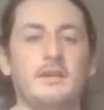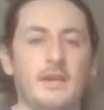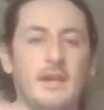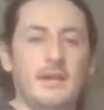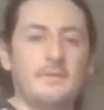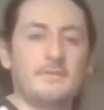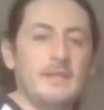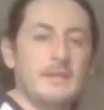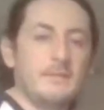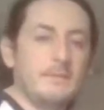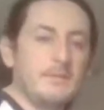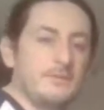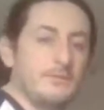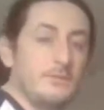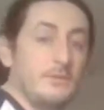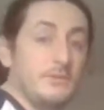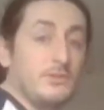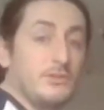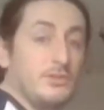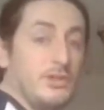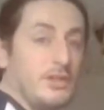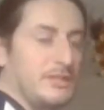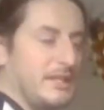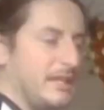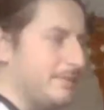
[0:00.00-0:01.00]
I think this one
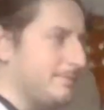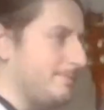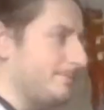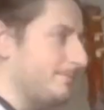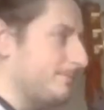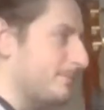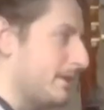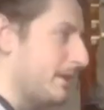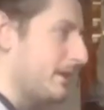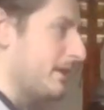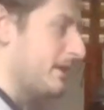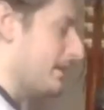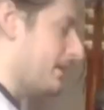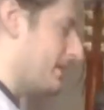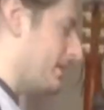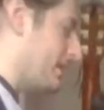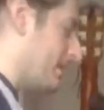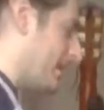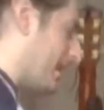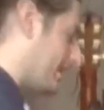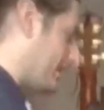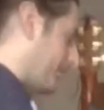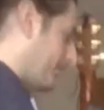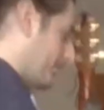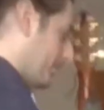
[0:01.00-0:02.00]
Johnny.
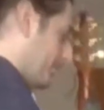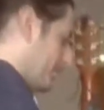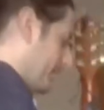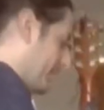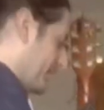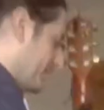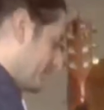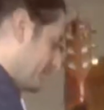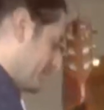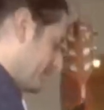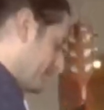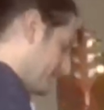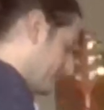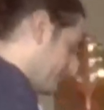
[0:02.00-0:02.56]
And I will mention